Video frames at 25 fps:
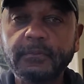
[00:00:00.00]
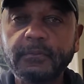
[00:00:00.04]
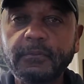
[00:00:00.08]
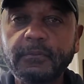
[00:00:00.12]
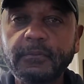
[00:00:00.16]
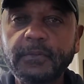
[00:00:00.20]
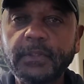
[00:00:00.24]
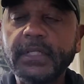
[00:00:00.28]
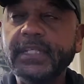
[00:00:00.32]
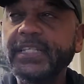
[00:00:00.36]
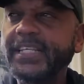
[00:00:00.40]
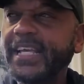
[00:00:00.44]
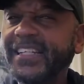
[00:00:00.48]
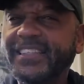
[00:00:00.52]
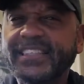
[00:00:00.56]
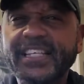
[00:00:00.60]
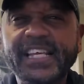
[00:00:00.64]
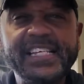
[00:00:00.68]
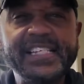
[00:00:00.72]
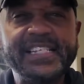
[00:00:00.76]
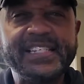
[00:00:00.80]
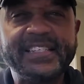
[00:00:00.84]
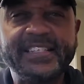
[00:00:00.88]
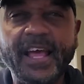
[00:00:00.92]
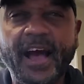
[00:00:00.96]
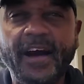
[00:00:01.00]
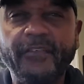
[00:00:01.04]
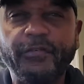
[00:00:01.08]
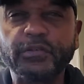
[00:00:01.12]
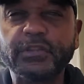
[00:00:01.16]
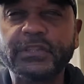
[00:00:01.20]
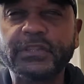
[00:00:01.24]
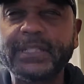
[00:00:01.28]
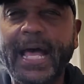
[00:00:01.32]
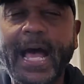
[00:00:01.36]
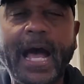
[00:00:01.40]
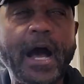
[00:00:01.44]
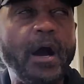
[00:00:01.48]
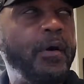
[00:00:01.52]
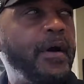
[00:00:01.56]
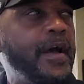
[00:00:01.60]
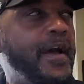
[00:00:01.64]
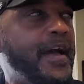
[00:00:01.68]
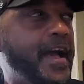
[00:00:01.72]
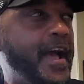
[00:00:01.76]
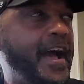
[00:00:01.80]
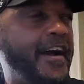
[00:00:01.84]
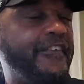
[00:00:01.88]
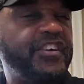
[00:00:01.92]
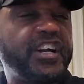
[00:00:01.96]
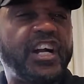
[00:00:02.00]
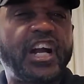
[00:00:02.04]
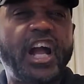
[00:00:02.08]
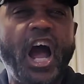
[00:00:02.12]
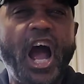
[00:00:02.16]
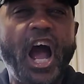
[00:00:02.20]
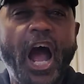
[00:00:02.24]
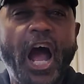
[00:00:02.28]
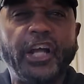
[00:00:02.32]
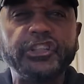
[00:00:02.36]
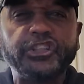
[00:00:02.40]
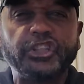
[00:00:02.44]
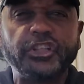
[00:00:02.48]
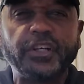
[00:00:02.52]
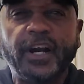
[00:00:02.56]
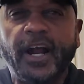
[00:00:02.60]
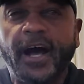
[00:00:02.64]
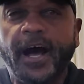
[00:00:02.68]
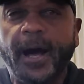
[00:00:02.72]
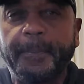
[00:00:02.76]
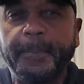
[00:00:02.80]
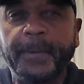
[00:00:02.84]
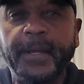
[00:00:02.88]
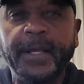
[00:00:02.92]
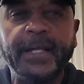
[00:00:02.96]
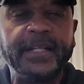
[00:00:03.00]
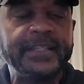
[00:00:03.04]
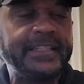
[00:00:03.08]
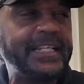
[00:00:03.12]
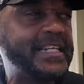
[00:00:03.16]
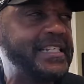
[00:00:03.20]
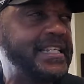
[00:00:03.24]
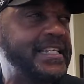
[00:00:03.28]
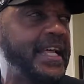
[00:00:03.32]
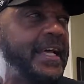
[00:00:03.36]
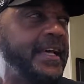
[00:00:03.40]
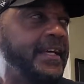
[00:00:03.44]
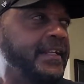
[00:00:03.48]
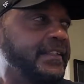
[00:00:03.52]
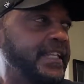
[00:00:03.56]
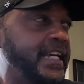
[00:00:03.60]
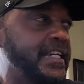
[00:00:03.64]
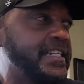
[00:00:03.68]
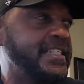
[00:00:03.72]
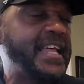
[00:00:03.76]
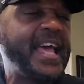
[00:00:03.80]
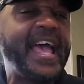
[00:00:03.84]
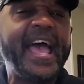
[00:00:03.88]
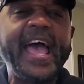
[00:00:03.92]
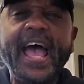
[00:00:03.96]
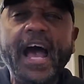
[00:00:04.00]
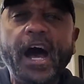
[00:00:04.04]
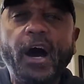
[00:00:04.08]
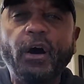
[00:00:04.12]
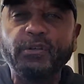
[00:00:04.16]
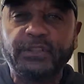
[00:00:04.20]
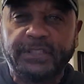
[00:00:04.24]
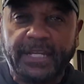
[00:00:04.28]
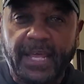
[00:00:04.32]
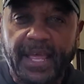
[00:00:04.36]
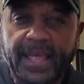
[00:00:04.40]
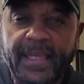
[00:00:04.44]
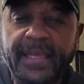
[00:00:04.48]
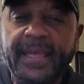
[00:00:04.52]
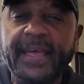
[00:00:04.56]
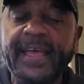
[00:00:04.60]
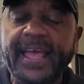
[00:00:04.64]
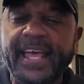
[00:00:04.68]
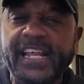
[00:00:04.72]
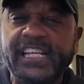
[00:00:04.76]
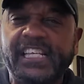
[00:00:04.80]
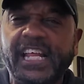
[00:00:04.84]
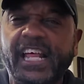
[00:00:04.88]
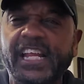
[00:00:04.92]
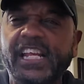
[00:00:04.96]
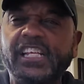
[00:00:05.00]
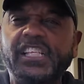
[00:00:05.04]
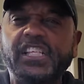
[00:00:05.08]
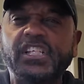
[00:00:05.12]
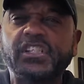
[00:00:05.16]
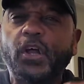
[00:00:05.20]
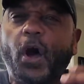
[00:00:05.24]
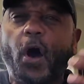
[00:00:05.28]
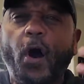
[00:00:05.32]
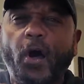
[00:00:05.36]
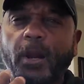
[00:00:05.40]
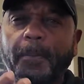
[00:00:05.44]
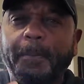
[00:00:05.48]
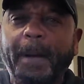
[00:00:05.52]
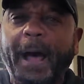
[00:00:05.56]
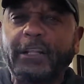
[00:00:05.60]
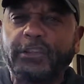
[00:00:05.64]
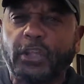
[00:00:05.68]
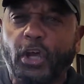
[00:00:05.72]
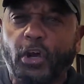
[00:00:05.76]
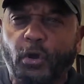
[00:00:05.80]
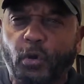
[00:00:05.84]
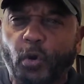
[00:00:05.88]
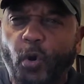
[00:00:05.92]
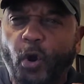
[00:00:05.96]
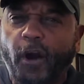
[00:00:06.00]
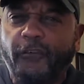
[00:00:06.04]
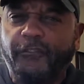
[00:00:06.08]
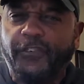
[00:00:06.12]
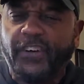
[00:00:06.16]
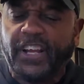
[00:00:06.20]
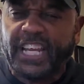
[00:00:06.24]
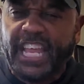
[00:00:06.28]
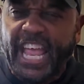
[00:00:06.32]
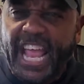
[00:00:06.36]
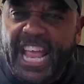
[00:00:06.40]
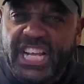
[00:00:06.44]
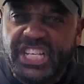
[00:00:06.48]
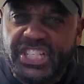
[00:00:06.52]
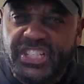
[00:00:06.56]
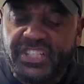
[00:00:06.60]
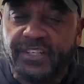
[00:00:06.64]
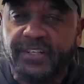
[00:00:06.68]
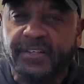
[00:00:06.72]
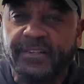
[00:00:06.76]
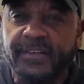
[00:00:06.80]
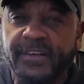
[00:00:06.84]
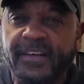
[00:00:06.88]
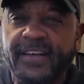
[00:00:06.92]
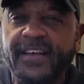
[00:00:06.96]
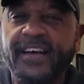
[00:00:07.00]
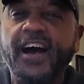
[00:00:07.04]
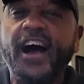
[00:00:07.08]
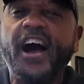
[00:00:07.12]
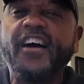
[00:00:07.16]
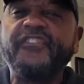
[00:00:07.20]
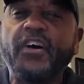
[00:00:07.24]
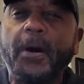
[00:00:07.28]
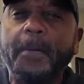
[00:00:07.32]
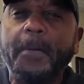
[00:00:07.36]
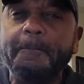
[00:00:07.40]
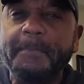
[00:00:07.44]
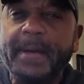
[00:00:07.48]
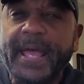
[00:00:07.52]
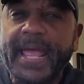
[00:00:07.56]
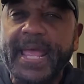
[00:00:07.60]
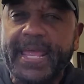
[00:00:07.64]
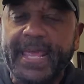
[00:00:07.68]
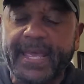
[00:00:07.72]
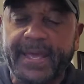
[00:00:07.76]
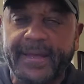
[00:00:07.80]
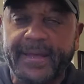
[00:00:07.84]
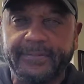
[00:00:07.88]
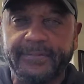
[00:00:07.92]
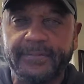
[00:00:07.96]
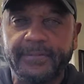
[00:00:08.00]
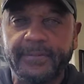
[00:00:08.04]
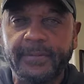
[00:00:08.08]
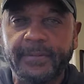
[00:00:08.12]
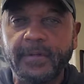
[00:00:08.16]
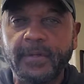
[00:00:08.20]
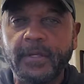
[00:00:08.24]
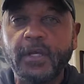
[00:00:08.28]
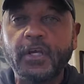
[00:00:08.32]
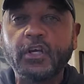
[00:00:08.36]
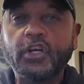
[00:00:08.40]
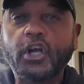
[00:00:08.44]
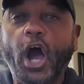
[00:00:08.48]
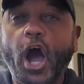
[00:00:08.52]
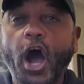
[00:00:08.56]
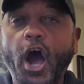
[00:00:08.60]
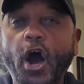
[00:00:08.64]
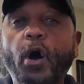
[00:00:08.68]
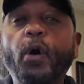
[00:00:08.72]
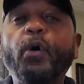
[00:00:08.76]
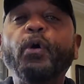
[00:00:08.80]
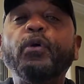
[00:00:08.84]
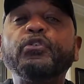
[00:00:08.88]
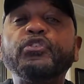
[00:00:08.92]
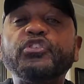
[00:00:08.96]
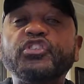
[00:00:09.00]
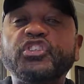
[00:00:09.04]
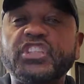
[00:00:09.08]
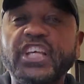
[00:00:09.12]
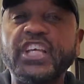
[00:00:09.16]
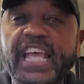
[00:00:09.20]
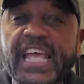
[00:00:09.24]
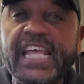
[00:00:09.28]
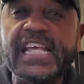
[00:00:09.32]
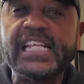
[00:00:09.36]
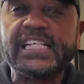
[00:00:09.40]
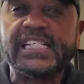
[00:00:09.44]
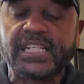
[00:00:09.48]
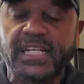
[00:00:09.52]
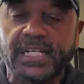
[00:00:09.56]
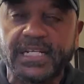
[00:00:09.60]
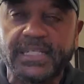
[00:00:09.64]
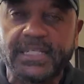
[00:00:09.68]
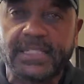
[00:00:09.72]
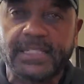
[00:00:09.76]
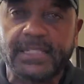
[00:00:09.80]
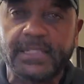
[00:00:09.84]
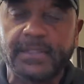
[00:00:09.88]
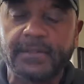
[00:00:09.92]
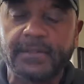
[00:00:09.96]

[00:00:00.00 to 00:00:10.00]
And yet these devils now have conjured up this hell day and say this is all about the glorification of a man called Jesus.